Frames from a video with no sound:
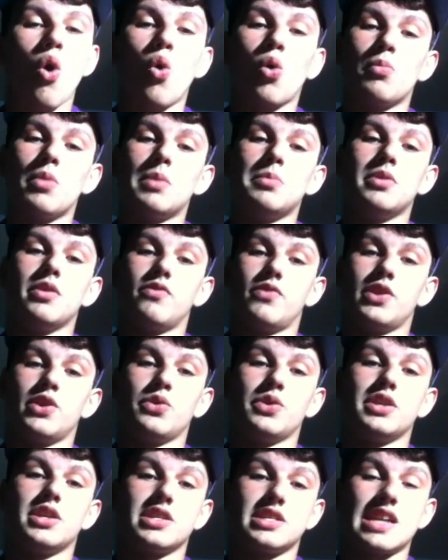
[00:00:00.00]
or maybe a
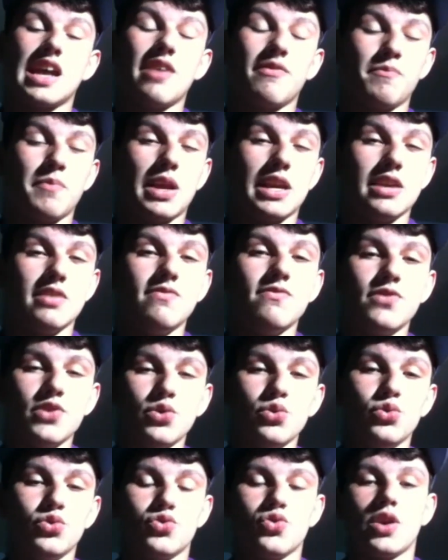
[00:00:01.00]
video that doesn't have many
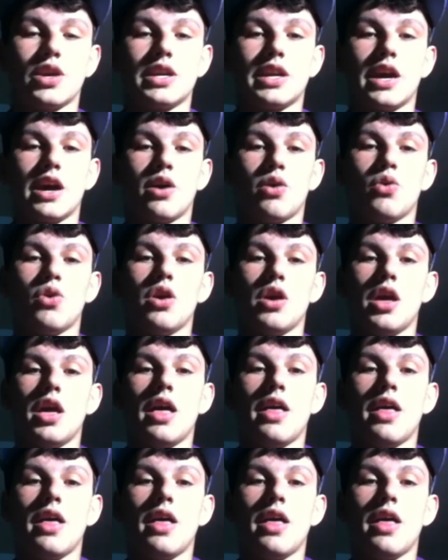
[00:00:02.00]
views right now,